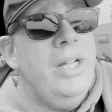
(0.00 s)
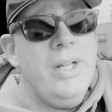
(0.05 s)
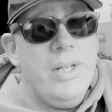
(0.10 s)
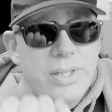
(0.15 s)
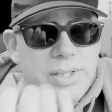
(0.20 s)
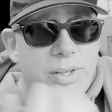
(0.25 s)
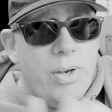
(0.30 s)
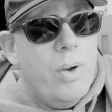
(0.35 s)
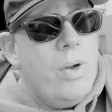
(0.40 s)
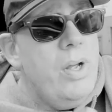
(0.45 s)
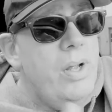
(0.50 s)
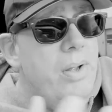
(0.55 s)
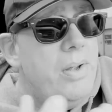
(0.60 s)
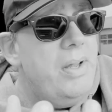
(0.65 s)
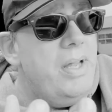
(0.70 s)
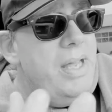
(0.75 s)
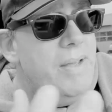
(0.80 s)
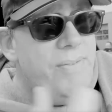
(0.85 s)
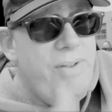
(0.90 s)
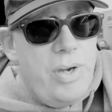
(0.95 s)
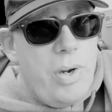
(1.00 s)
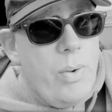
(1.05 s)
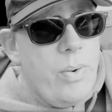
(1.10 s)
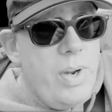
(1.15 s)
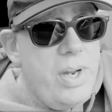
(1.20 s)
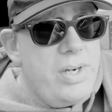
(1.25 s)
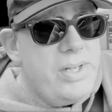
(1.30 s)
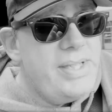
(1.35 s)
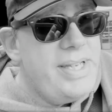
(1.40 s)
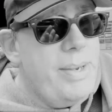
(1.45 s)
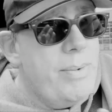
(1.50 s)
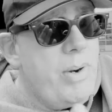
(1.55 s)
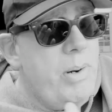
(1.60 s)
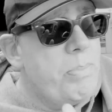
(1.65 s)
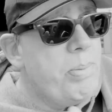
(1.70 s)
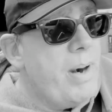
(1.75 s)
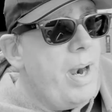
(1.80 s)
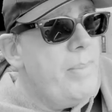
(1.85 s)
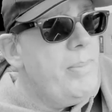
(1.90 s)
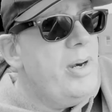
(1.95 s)
So if you don't understand what a
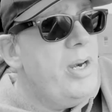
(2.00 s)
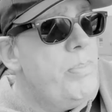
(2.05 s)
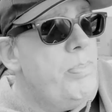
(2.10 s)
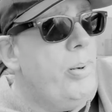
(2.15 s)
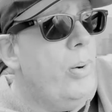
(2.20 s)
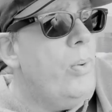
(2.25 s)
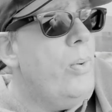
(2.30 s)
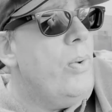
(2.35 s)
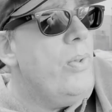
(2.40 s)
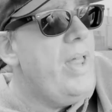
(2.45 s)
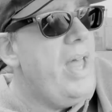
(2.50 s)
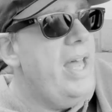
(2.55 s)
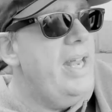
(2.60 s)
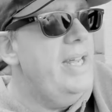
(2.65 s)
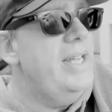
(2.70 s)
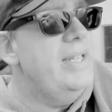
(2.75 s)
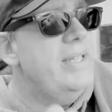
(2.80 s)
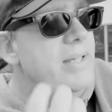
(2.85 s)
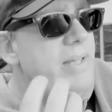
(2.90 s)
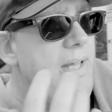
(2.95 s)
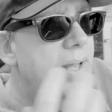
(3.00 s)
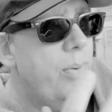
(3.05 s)
primary pool that is,